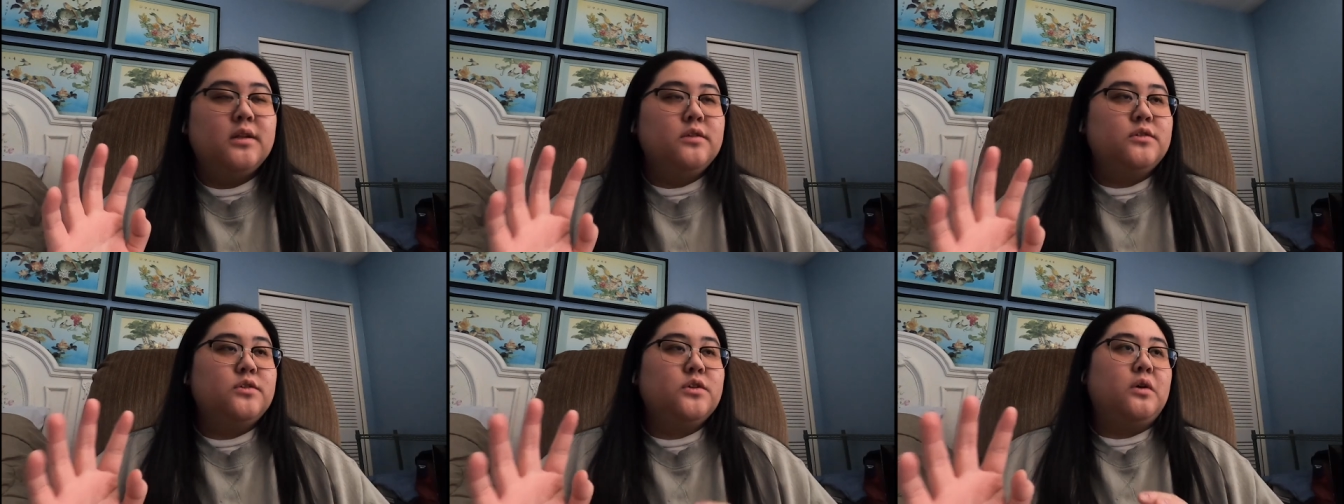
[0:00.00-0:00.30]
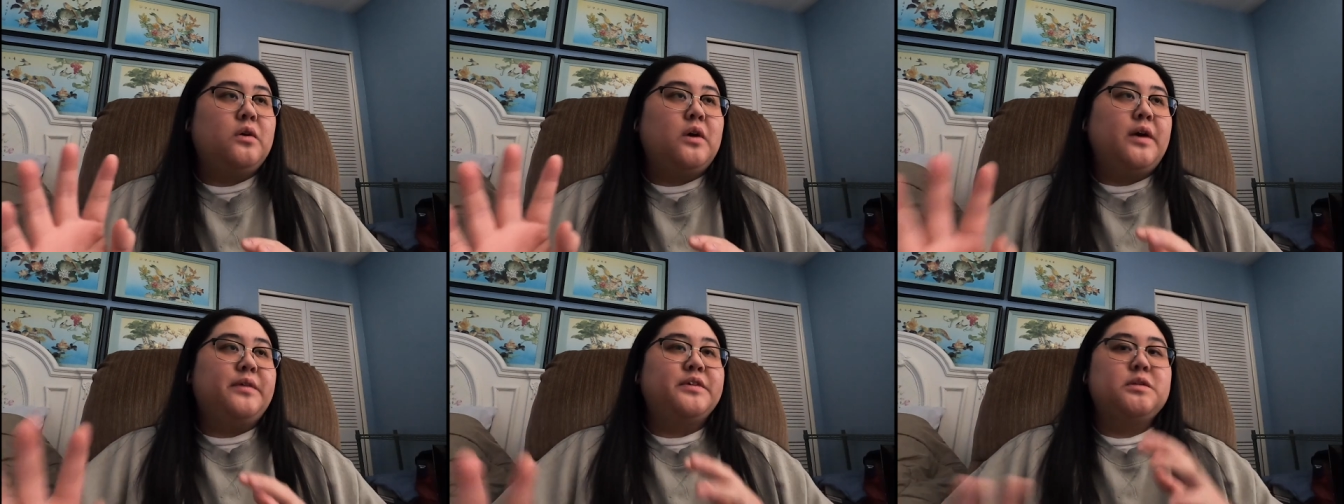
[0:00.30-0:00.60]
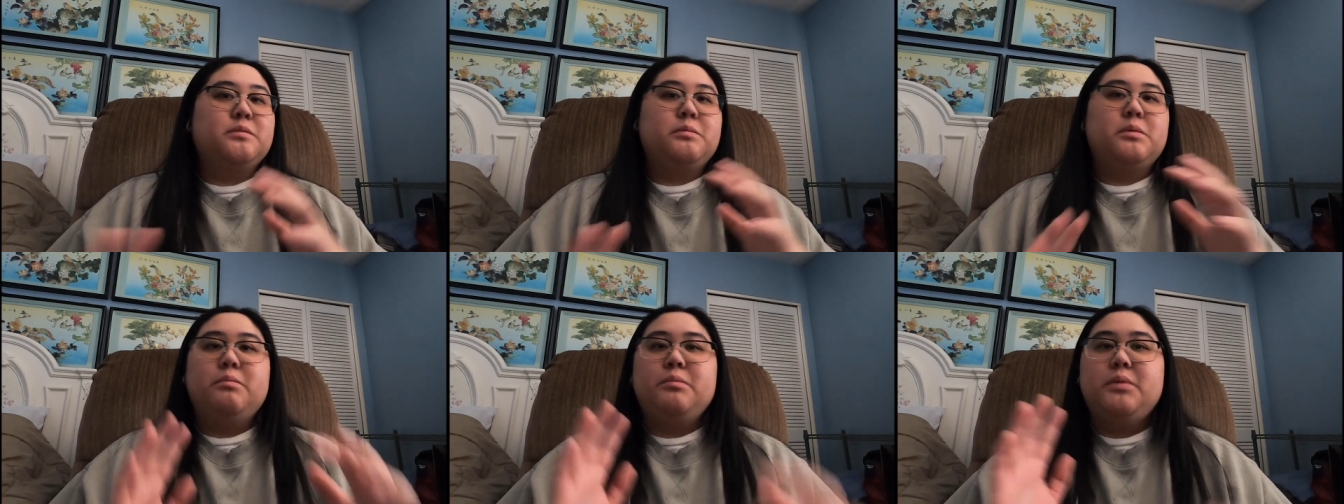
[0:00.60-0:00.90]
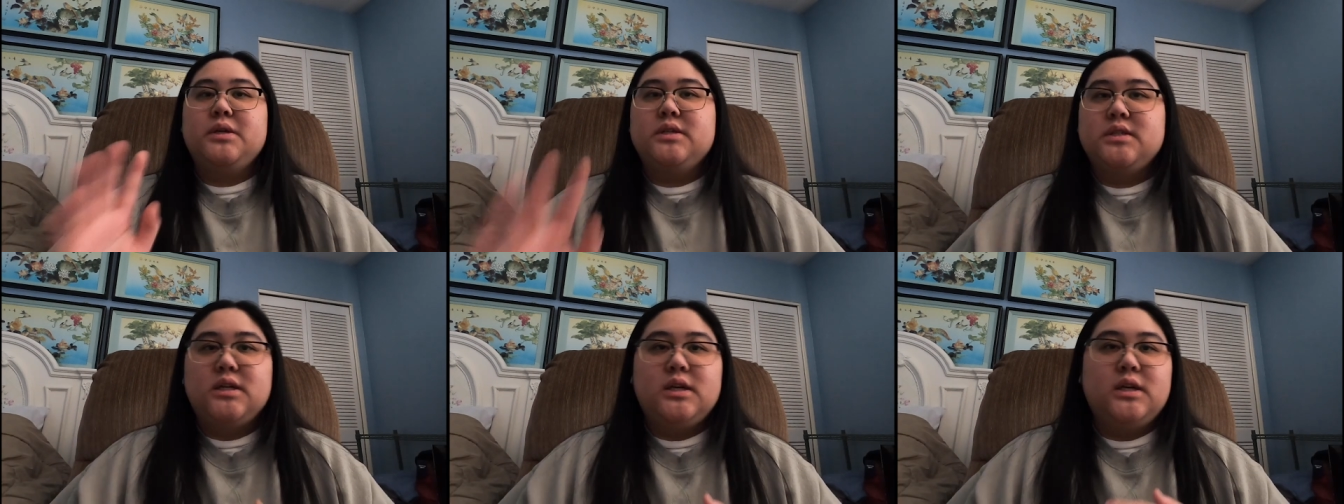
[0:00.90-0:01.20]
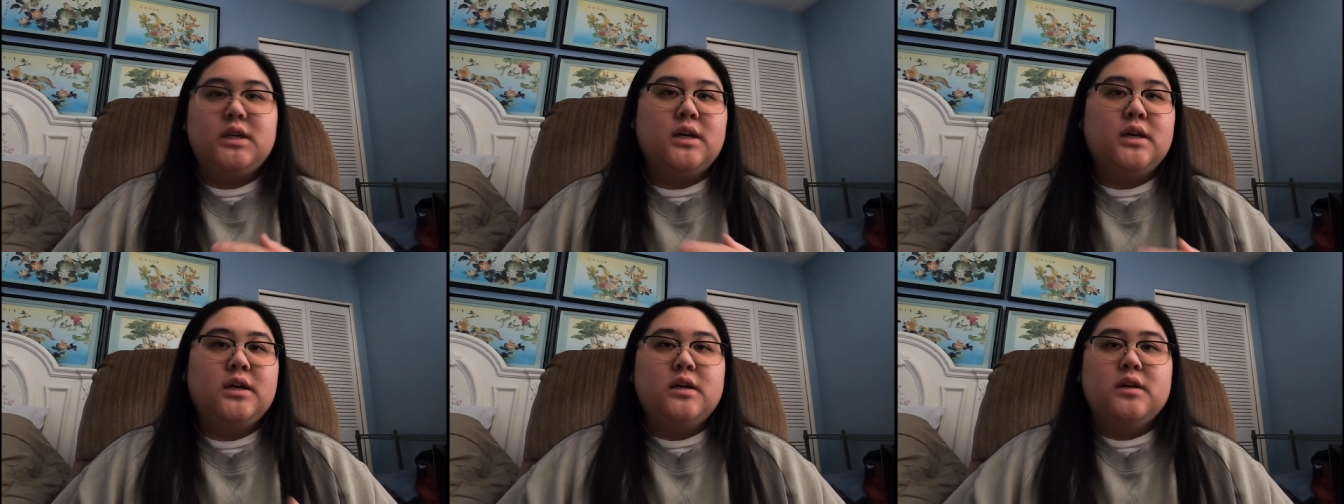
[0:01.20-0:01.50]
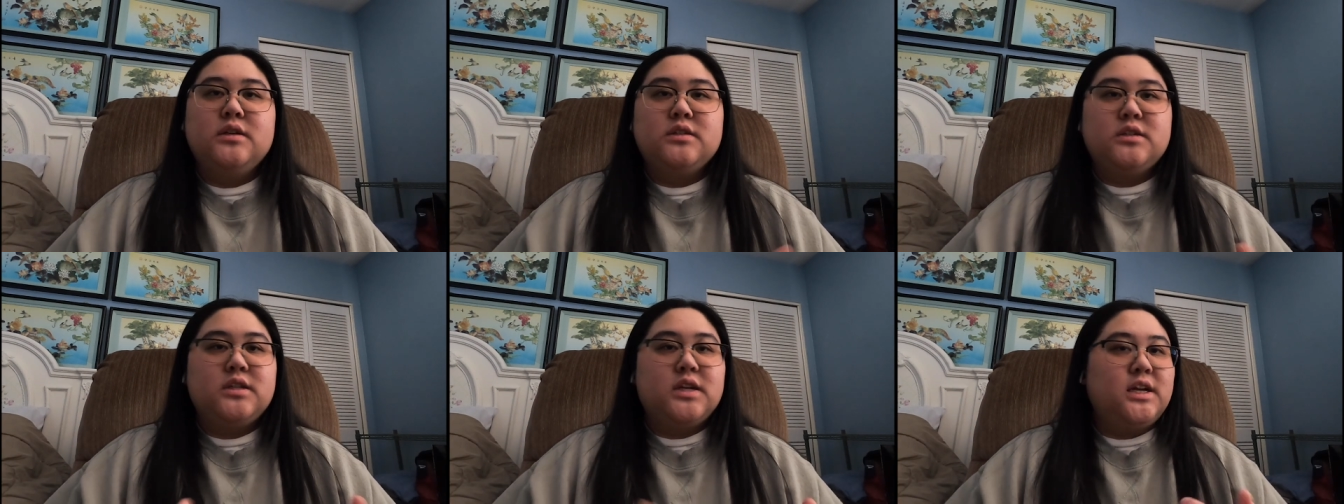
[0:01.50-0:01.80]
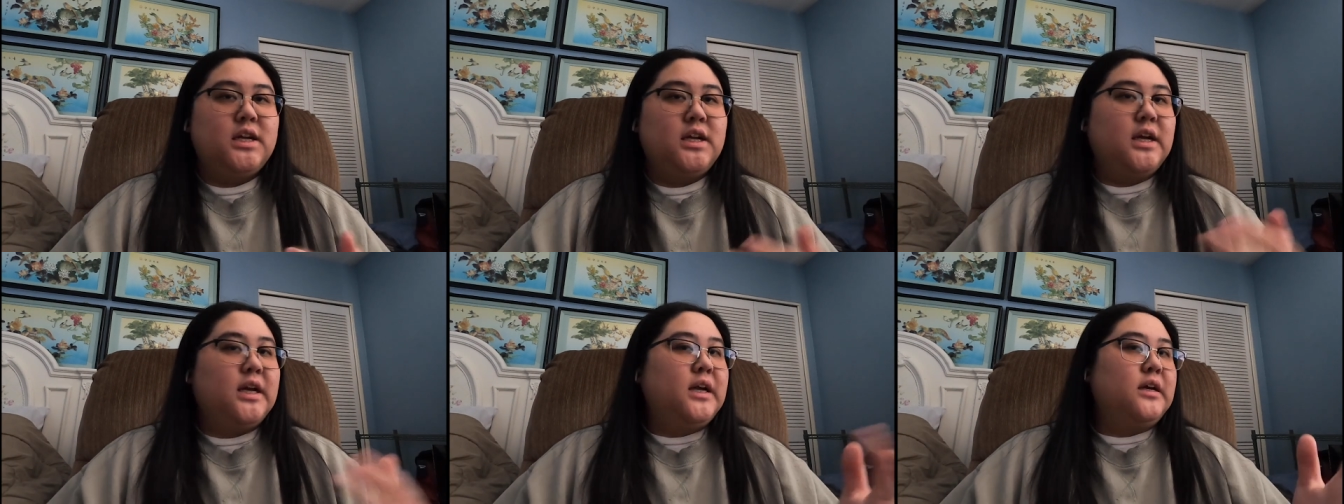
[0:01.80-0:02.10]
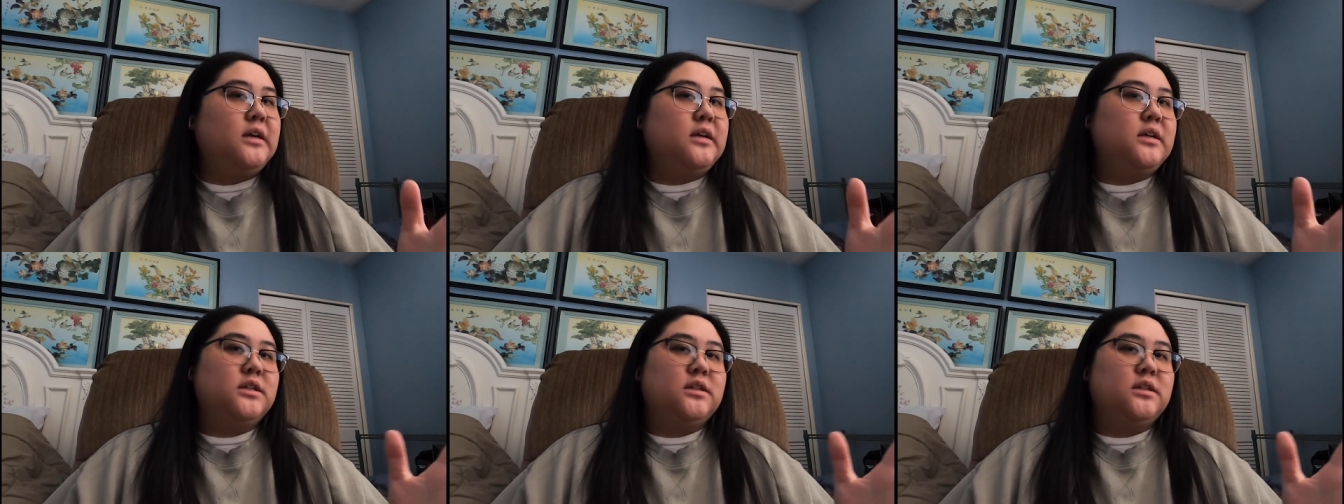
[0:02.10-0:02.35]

So I've just been busy studying